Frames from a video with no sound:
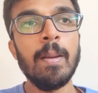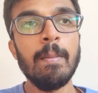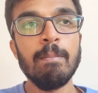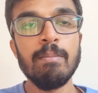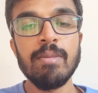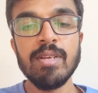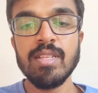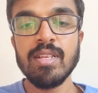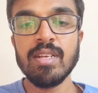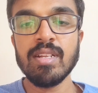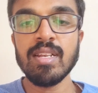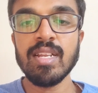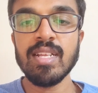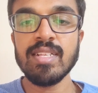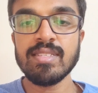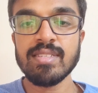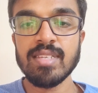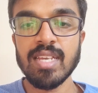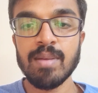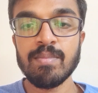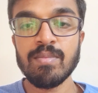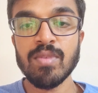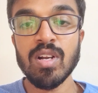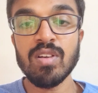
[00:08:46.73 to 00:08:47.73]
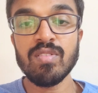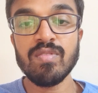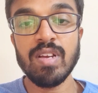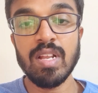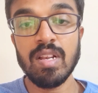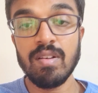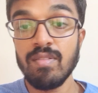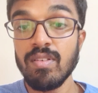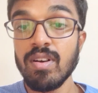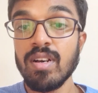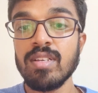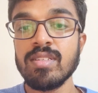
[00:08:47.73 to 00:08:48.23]
but then let's say I'm not
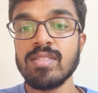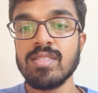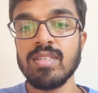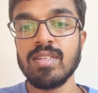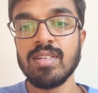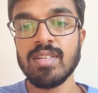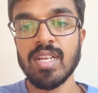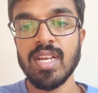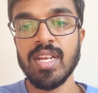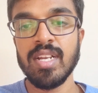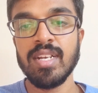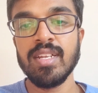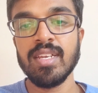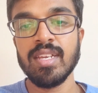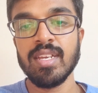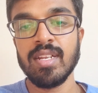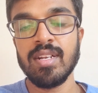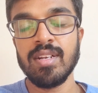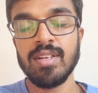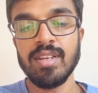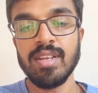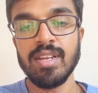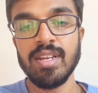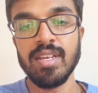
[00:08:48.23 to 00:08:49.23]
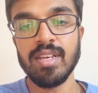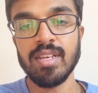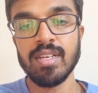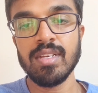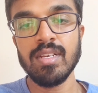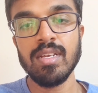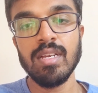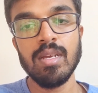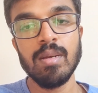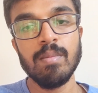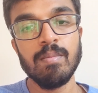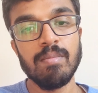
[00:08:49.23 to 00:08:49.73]
well versed in writing and reading,
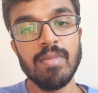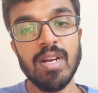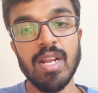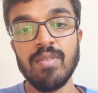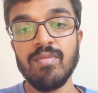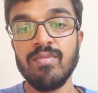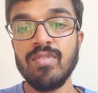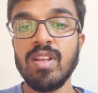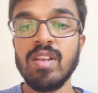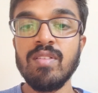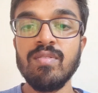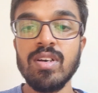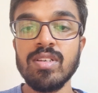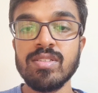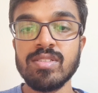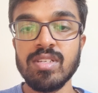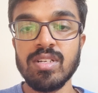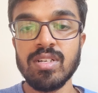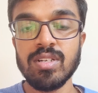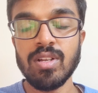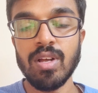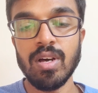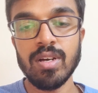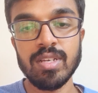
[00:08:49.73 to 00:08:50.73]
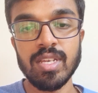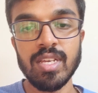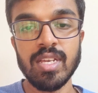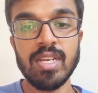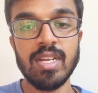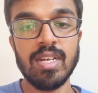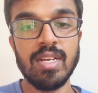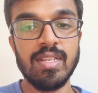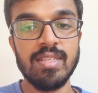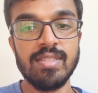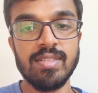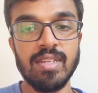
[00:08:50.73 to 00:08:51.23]
but I'm well versed in talking
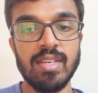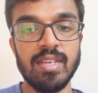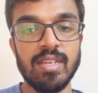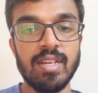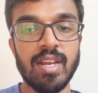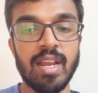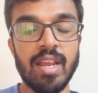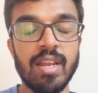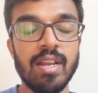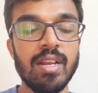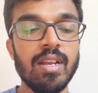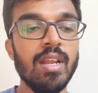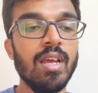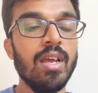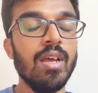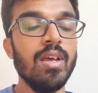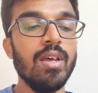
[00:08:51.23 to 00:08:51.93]
and listening, right?